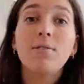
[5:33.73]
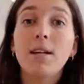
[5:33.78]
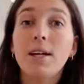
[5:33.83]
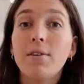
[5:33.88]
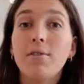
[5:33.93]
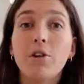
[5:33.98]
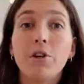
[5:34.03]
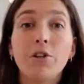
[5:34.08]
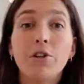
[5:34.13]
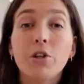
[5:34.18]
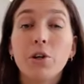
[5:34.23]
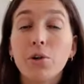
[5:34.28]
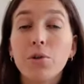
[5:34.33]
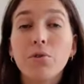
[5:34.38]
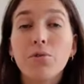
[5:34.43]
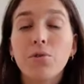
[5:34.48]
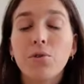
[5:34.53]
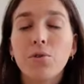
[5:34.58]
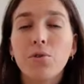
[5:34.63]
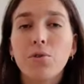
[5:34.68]
Flavored
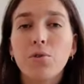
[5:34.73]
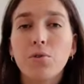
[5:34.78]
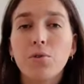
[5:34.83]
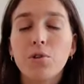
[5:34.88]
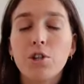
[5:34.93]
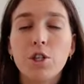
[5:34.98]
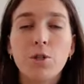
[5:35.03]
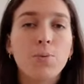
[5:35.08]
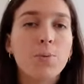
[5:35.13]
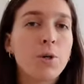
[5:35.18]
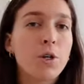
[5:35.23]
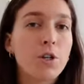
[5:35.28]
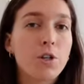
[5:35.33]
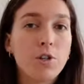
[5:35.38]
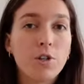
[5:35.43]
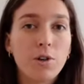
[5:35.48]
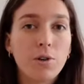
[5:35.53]
tofu, smoked